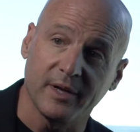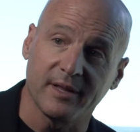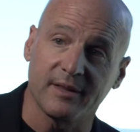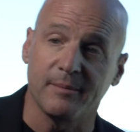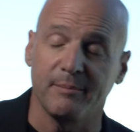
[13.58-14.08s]

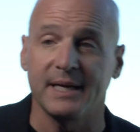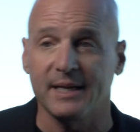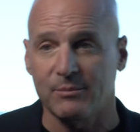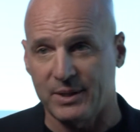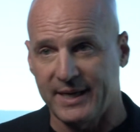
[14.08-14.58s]
with
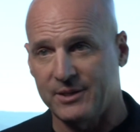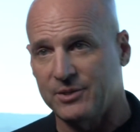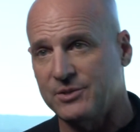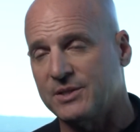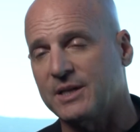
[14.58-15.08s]
meeting
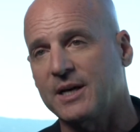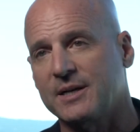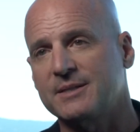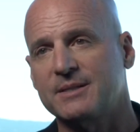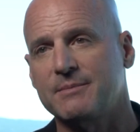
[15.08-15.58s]
planners to
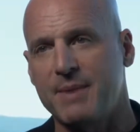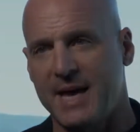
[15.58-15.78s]
custom